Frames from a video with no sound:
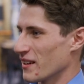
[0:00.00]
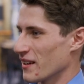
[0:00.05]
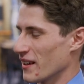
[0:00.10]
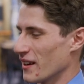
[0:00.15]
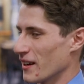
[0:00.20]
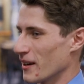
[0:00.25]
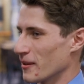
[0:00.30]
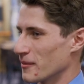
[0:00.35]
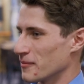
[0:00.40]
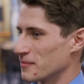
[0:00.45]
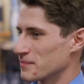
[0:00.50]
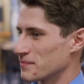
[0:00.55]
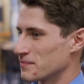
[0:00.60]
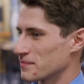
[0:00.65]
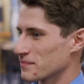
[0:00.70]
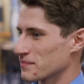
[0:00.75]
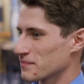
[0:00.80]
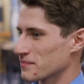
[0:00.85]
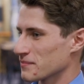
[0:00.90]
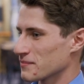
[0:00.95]

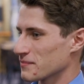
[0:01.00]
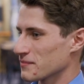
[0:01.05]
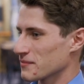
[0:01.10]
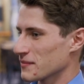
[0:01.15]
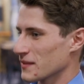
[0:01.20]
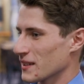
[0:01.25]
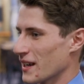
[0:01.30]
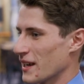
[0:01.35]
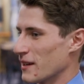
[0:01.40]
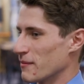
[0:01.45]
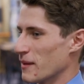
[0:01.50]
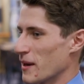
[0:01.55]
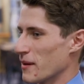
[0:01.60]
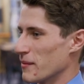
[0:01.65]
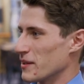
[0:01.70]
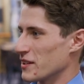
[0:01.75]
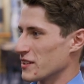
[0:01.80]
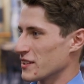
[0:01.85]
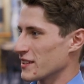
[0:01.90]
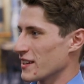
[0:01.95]
And
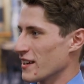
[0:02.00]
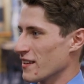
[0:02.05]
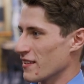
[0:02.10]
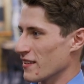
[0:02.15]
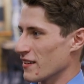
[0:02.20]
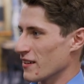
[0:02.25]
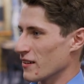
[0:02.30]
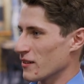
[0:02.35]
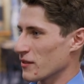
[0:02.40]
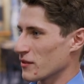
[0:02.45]
maybe to get there,